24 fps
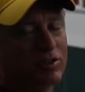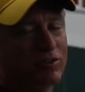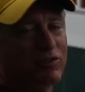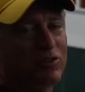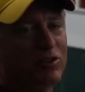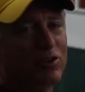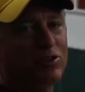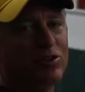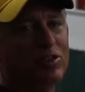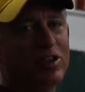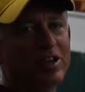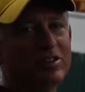a
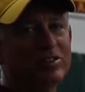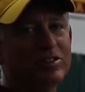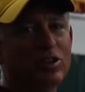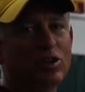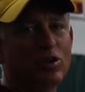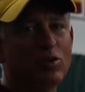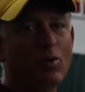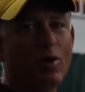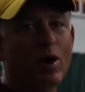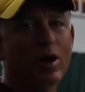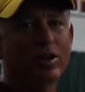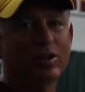few things that
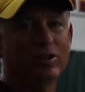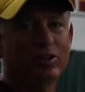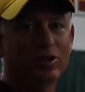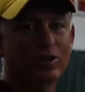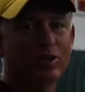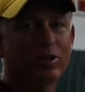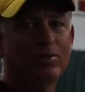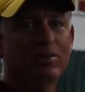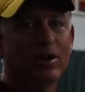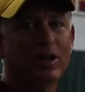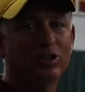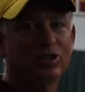you wanna do
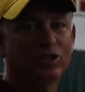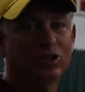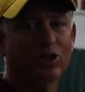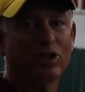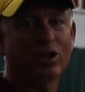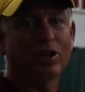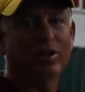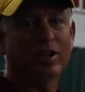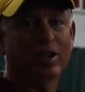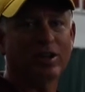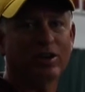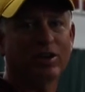to make
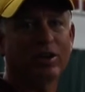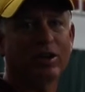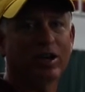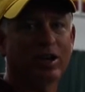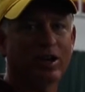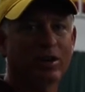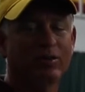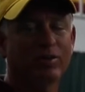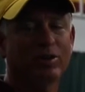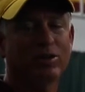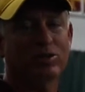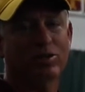sure that you're
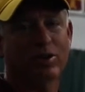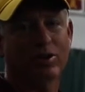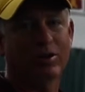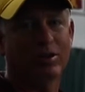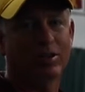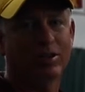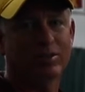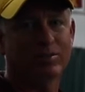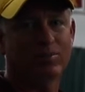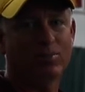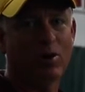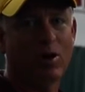gonna return
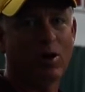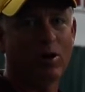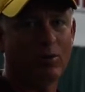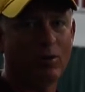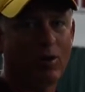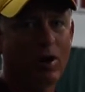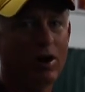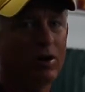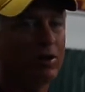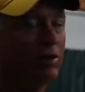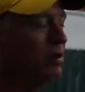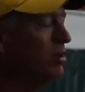this ball
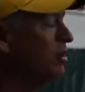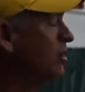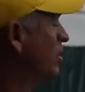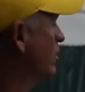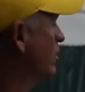well.